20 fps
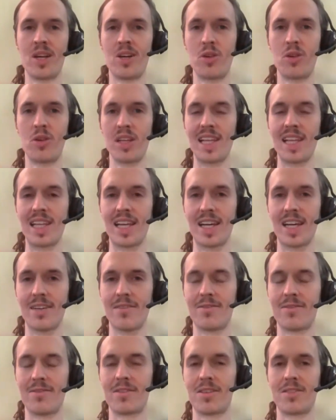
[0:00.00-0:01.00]
really
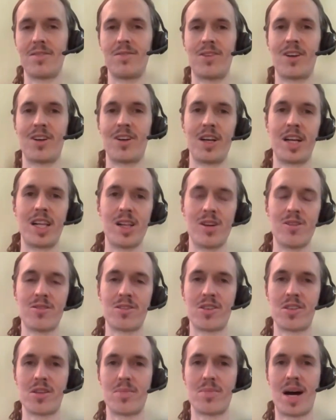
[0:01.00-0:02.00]
lived very
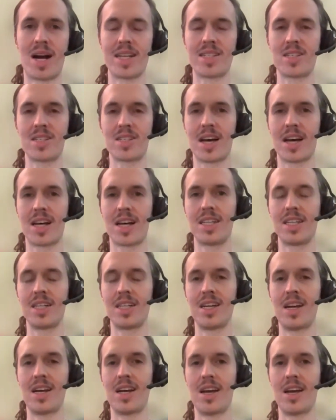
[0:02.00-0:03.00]
close to the mine site.